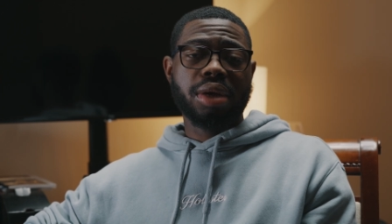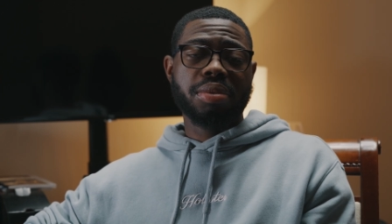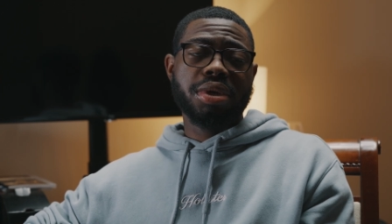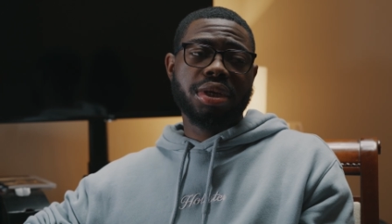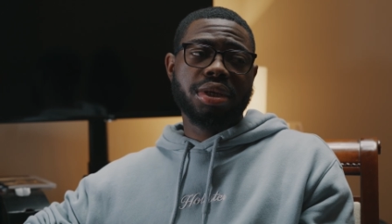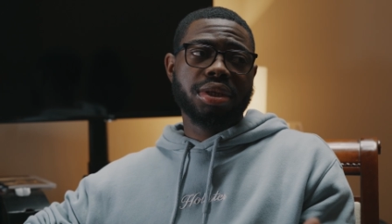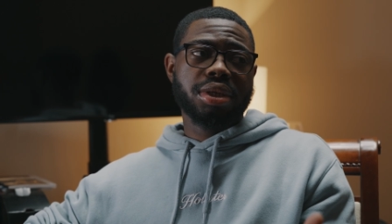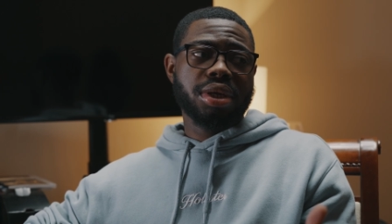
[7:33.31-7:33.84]
I
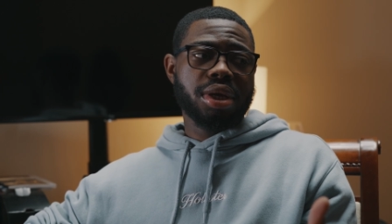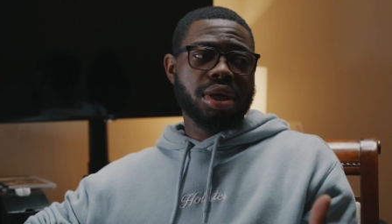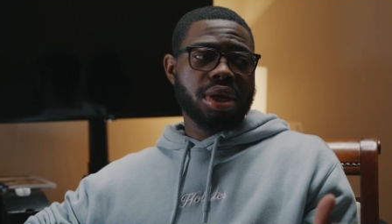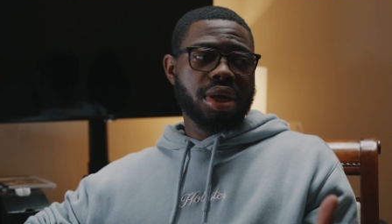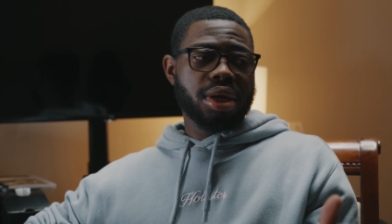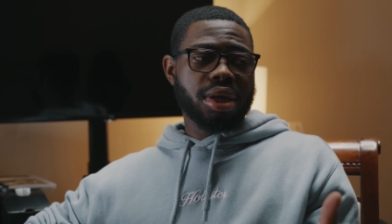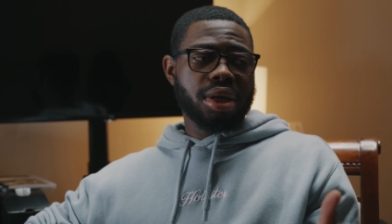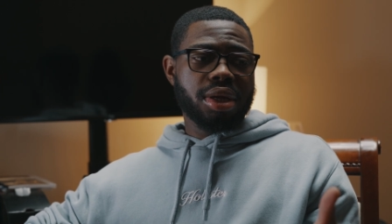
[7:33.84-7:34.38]
mean,
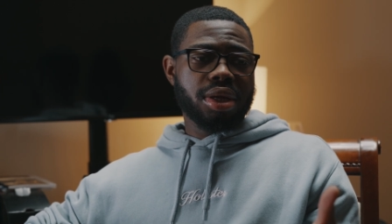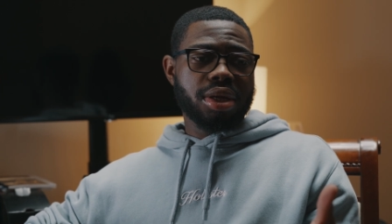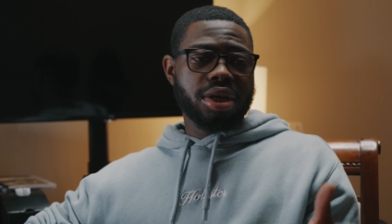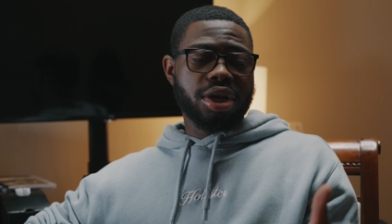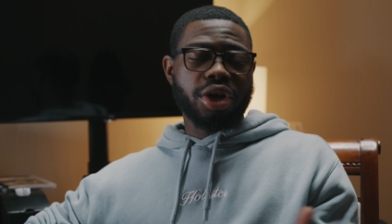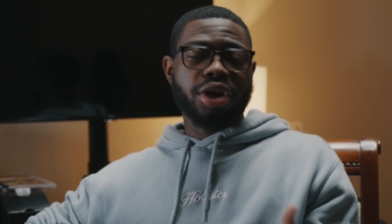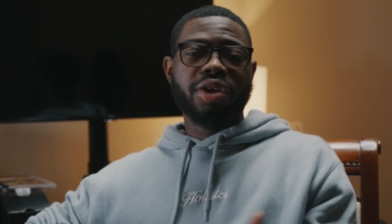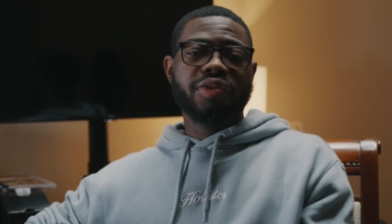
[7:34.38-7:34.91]

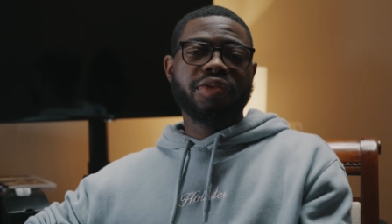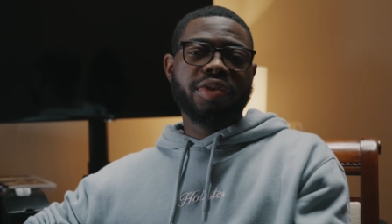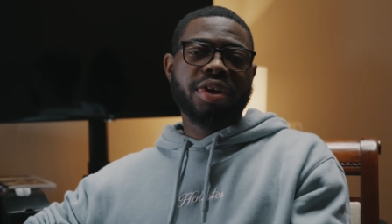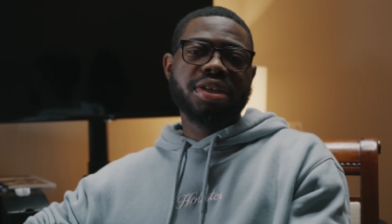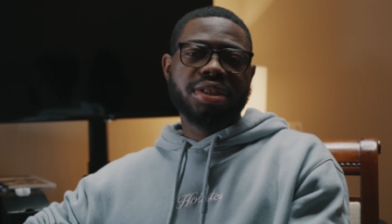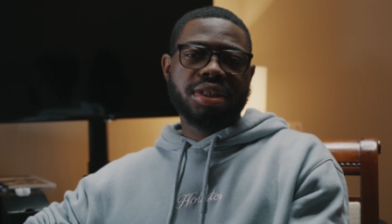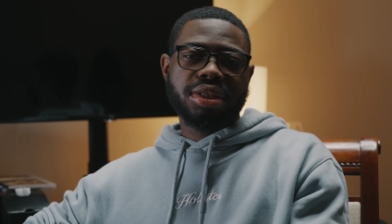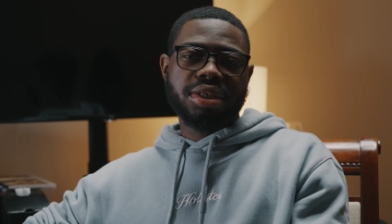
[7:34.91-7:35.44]
you're gonna
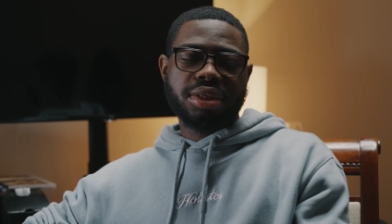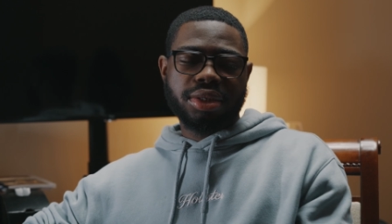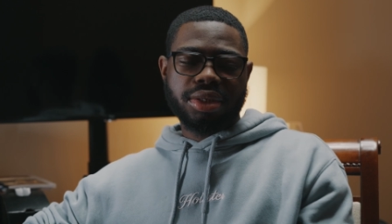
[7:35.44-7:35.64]
face it.